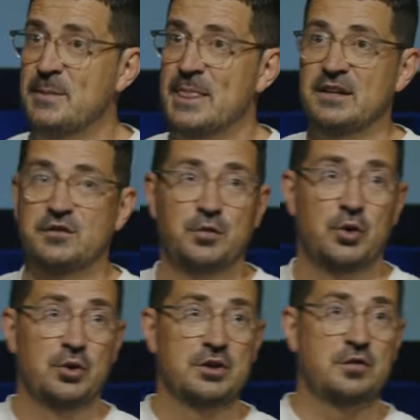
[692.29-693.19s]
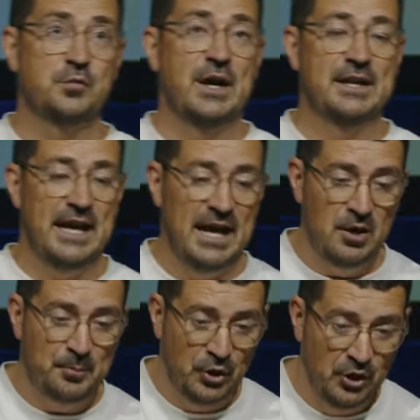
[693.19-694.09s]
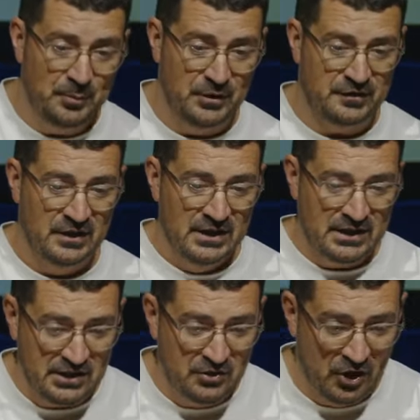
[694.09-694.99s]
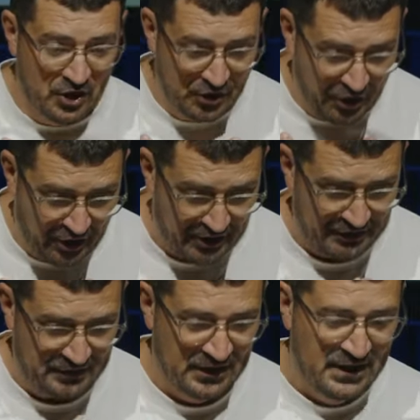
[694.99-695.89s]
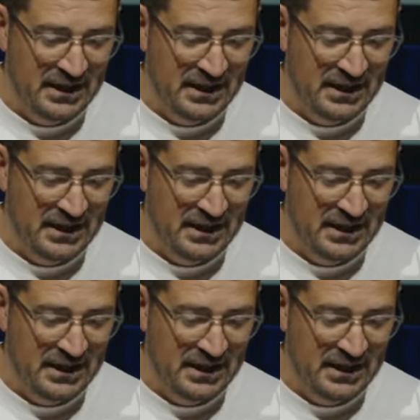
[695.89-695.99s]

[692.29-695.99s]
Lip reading: in order to find our purpose here on earth,